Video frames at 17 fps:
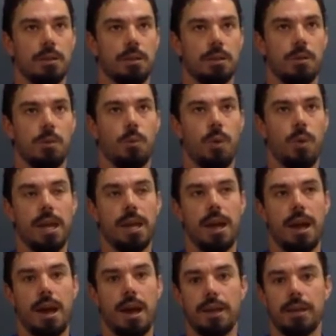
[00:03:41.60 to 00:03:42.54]
The way
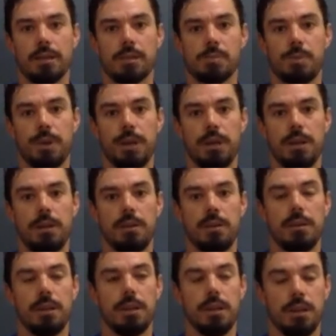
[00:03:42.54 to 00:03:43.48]
I explain it
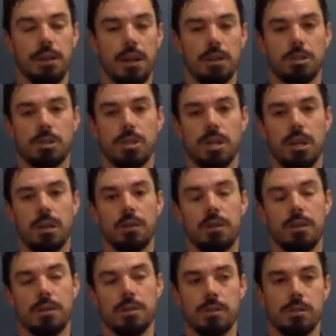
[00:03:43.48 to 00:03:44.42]
in a nutshell
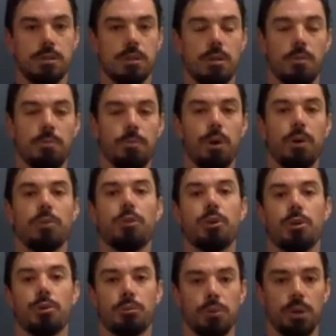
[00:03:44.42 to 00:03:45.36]
is, both
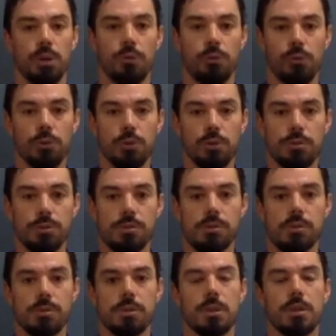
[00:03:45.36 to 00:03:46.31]
are real
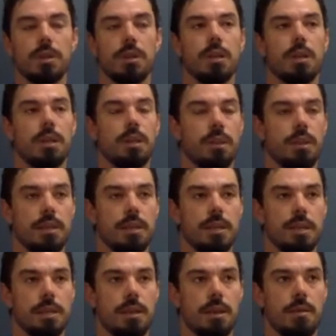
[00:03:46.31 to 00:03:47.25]
foods.
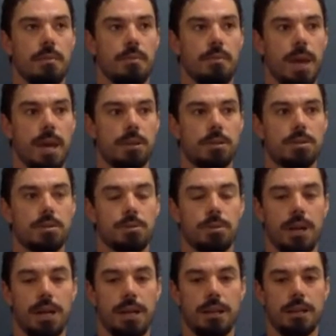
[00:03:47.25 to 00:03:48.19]
The
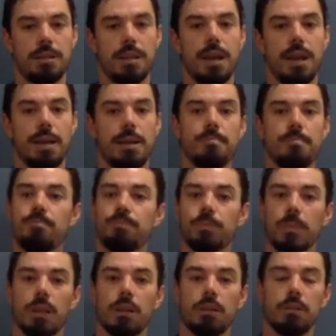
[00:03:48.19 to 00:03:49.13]
Mediterranean diet
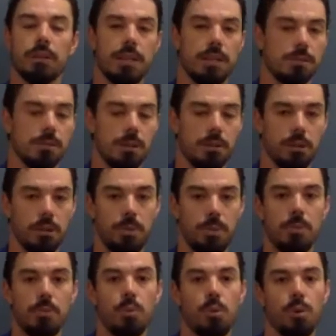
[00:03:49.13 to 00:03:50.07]
leans a little
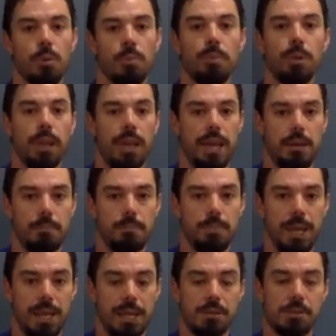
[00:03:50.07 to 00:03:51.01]
bit more
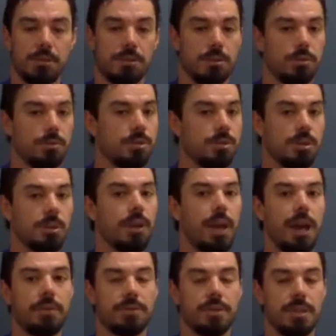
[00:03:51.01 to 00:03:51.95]
plant-based. You still
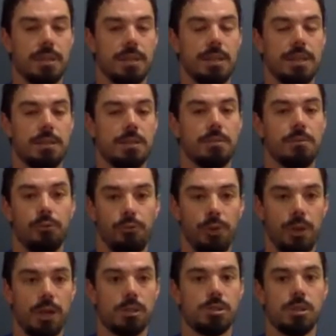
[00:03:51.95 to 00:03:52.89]
have to eat
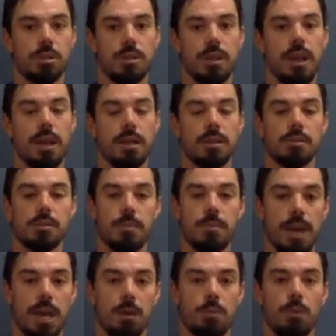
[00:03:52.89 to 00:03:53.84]
fish and some
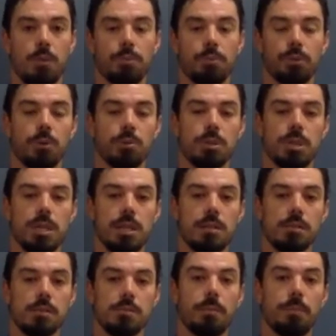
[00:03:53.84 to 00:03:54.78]
animal
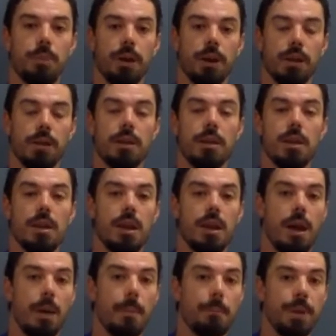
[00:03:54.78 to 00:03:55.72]
proteins, but
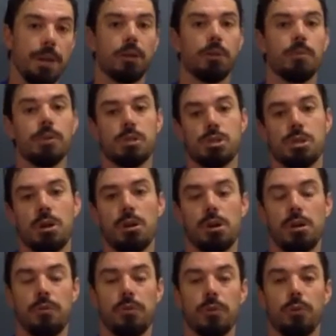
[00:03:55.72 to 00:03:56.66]
a bigger
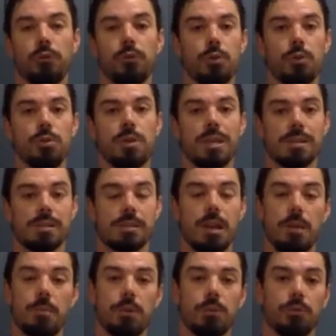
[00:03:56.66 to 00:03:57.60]
majority of your food is
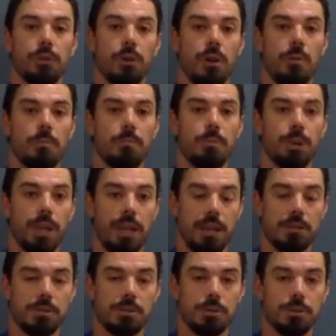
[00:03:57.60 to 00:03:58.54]
coming from
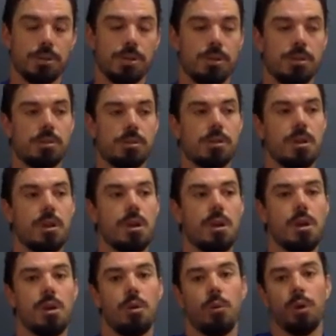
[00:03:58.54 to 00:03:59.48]
plant sources,
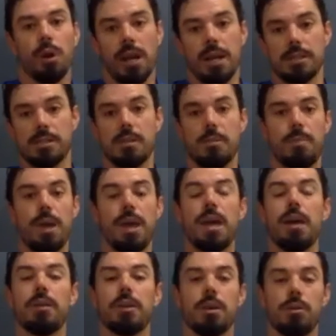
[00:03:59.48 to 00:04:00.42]
whereas the
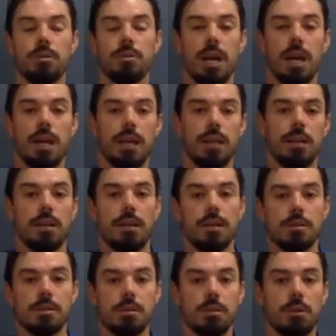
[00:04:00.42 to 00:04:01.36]
Paleo diet
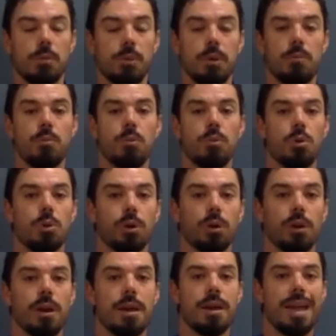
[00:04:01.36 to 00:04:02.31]
is a little bit more